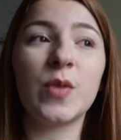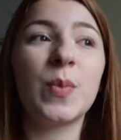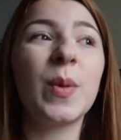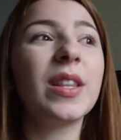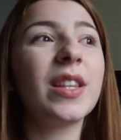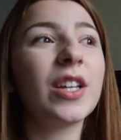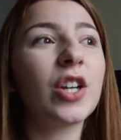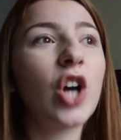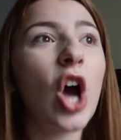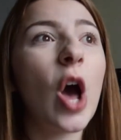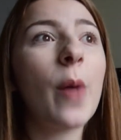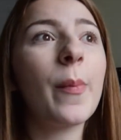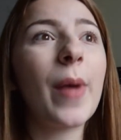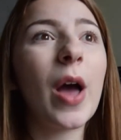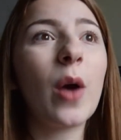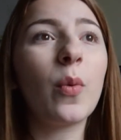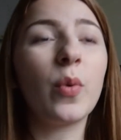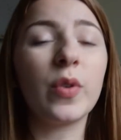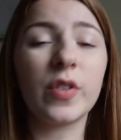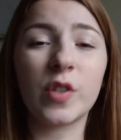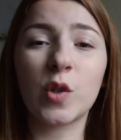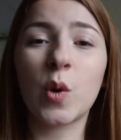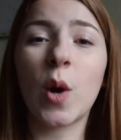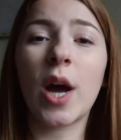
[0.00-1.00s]
but the combat
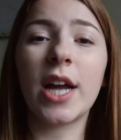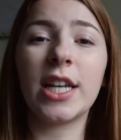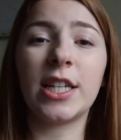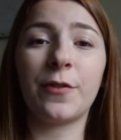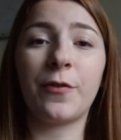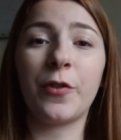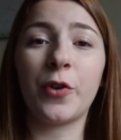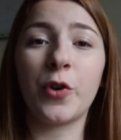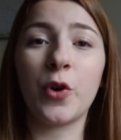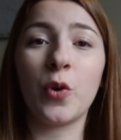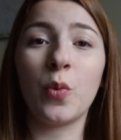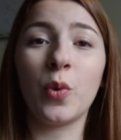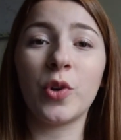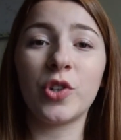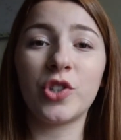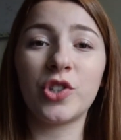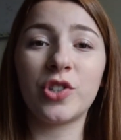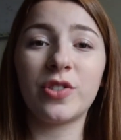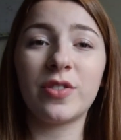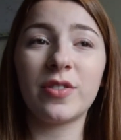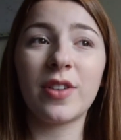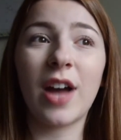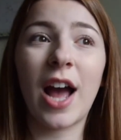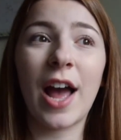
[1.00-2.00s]
was quite difficult,
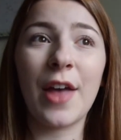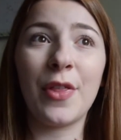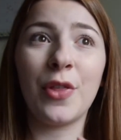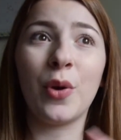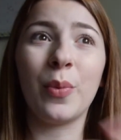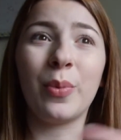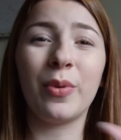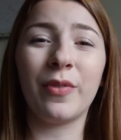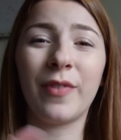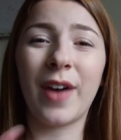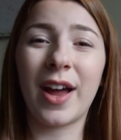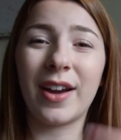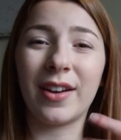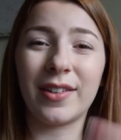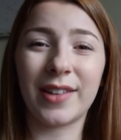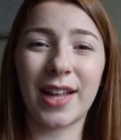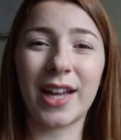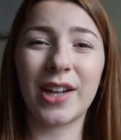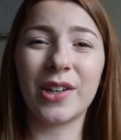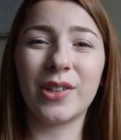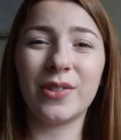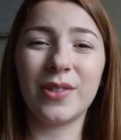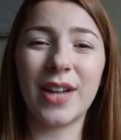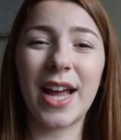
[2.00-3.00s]
which I thought provided
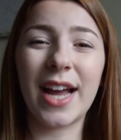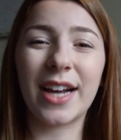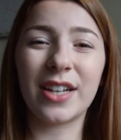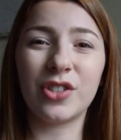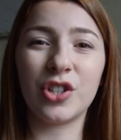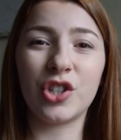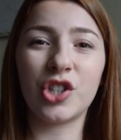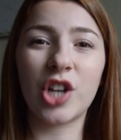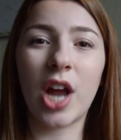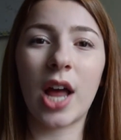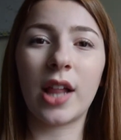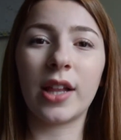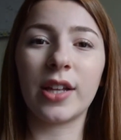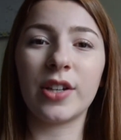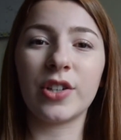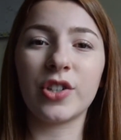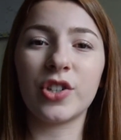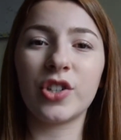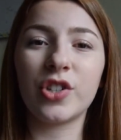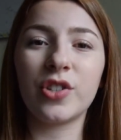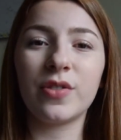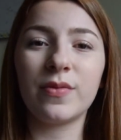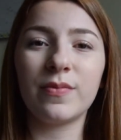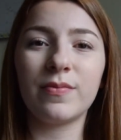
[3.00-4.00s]
that extra
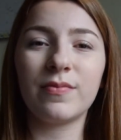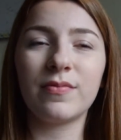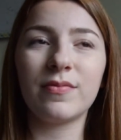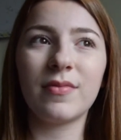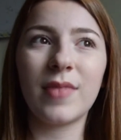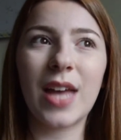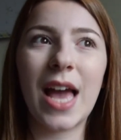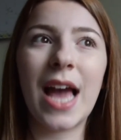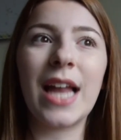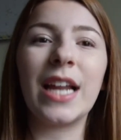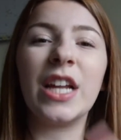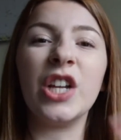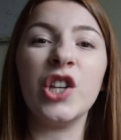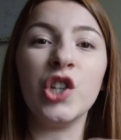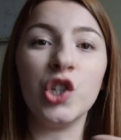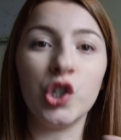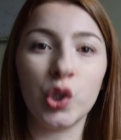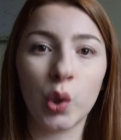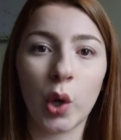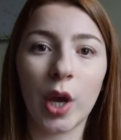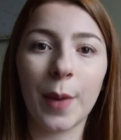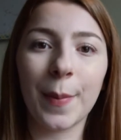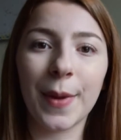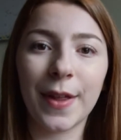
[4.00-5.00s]
challenge and
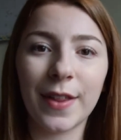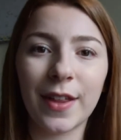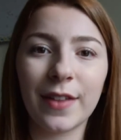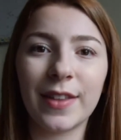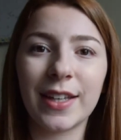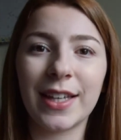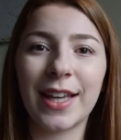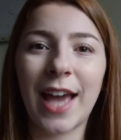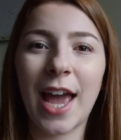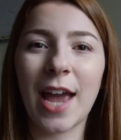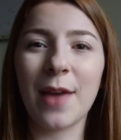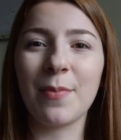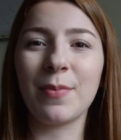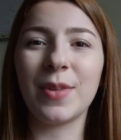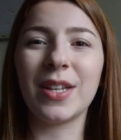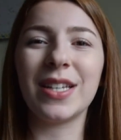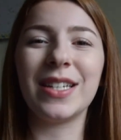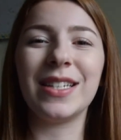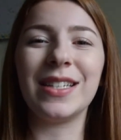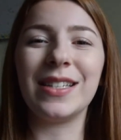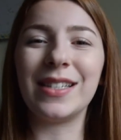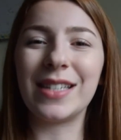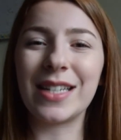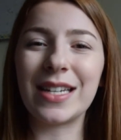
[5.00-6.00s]
enjoyment that the game
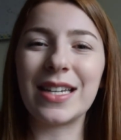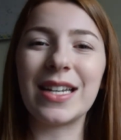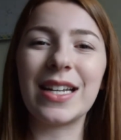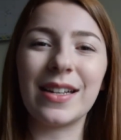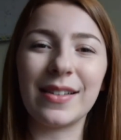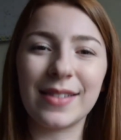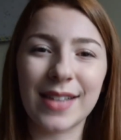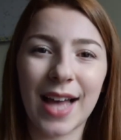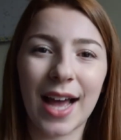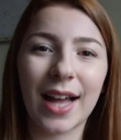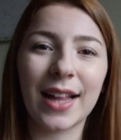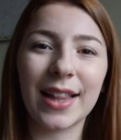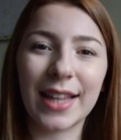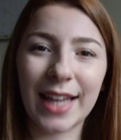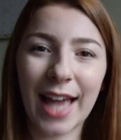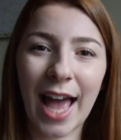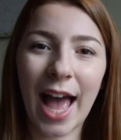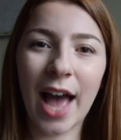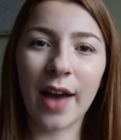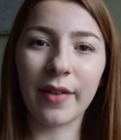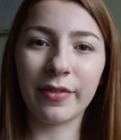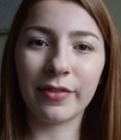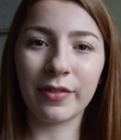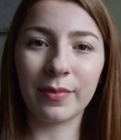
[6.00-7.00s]
didn't exactly
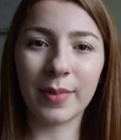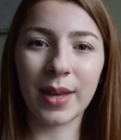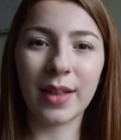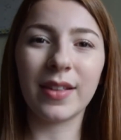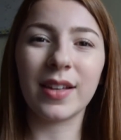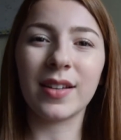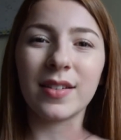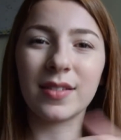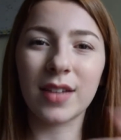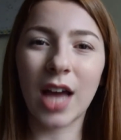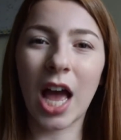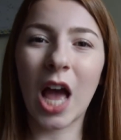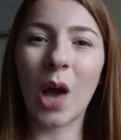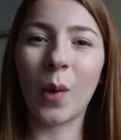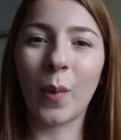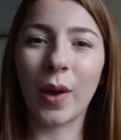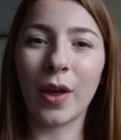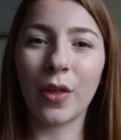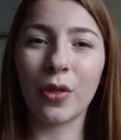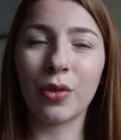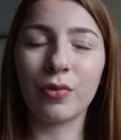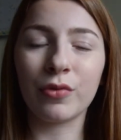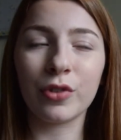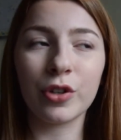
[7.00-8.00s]
have for me the entire way
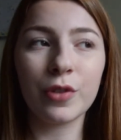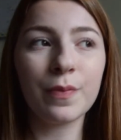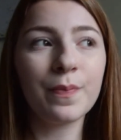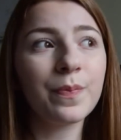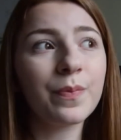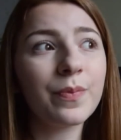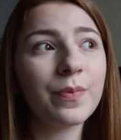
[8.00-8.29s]
through.